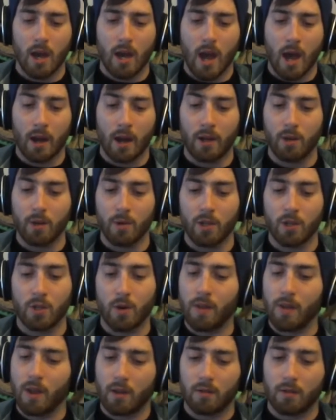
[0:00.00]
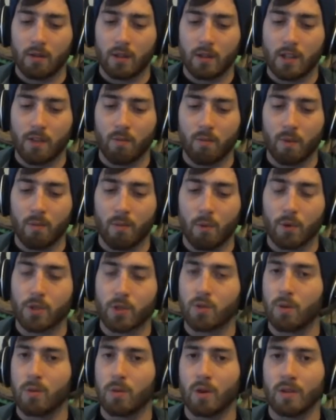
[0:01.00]
And I do enjoy that. It's given me more
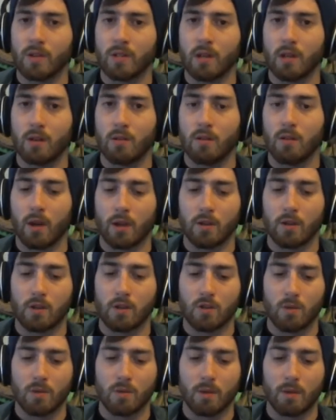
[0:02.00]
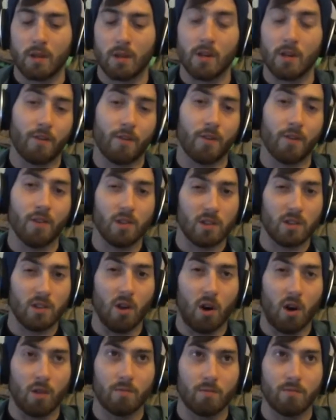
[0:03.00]
stream content. I can stream something different that's
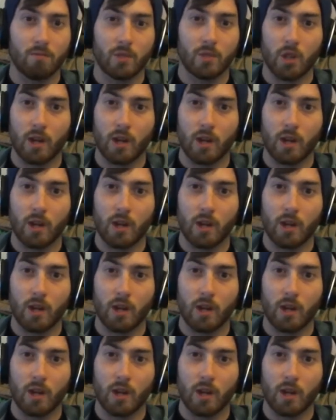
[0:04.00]
not shiny